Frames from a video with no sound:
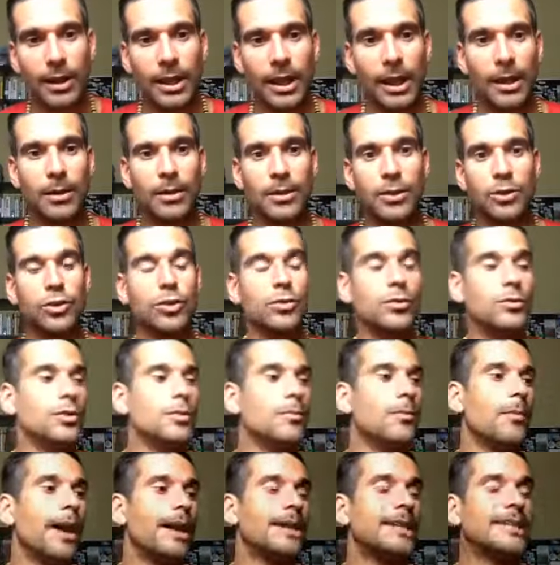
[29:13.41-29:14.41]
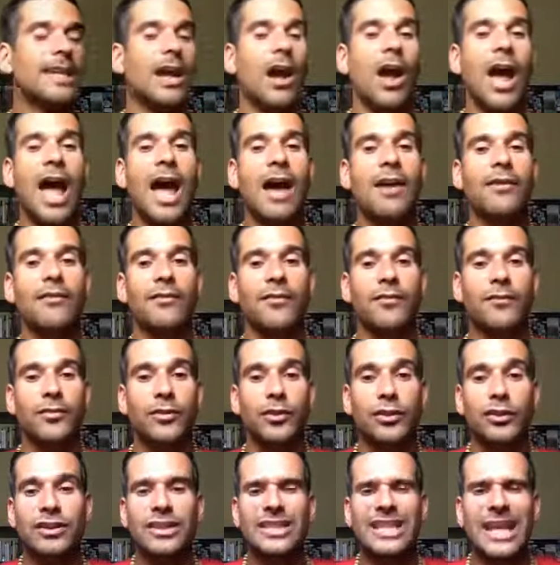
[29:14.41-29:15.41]
you may say I have
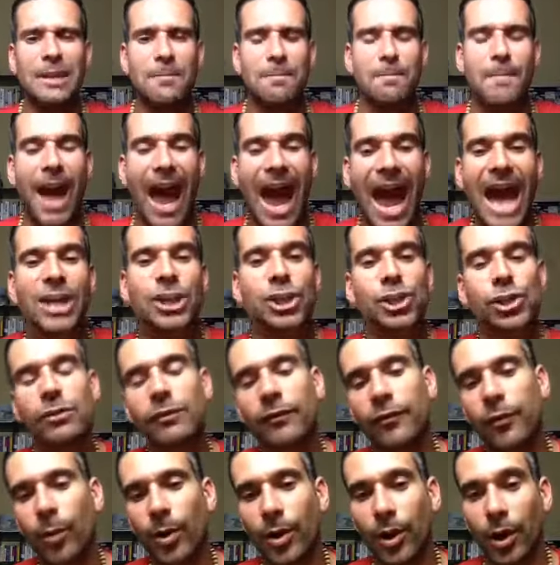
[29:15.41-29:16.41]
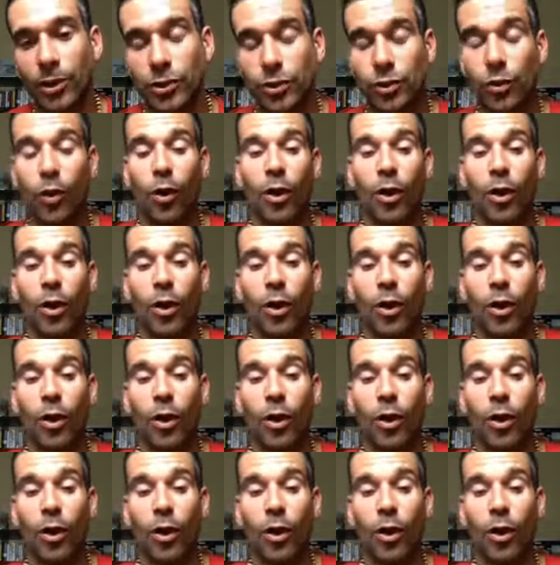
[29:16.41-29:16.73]
a deep passion for what I do,